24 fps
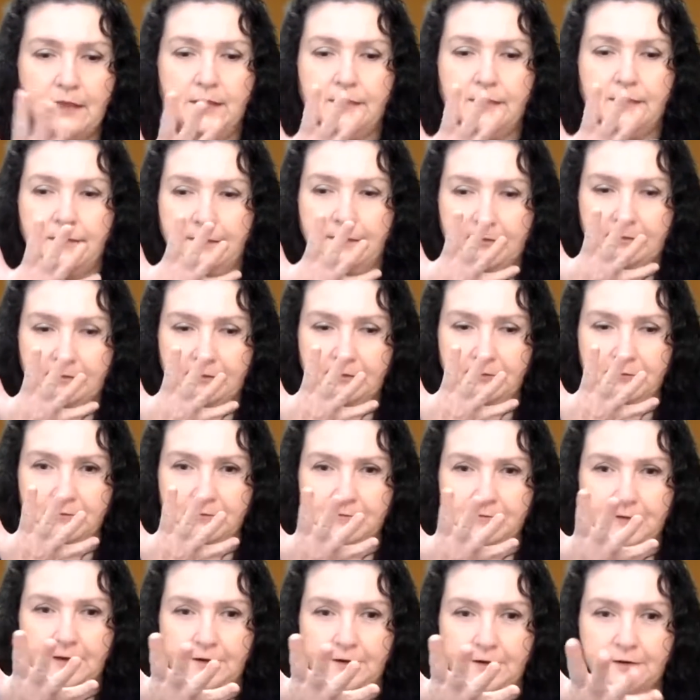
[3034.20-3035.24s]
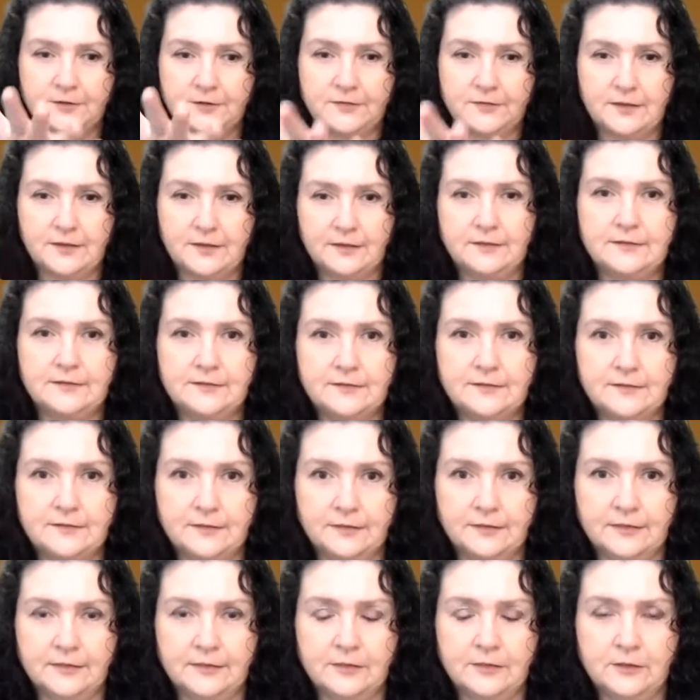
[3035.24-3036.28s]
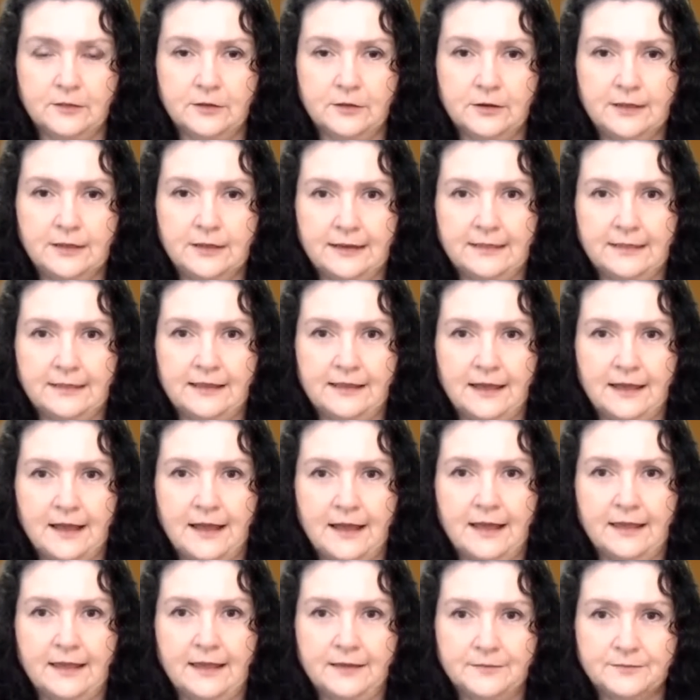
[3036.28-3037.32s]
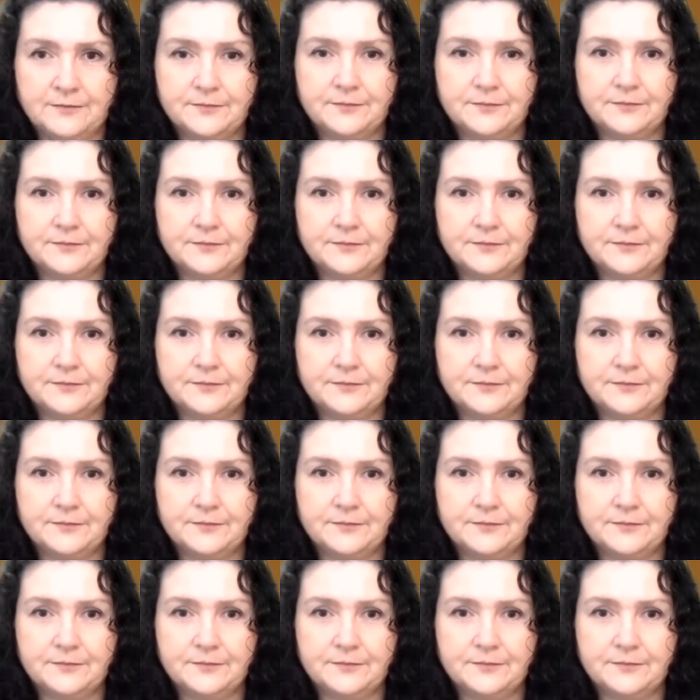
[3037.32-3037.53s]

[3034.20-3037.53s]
this fierce look it in the eye,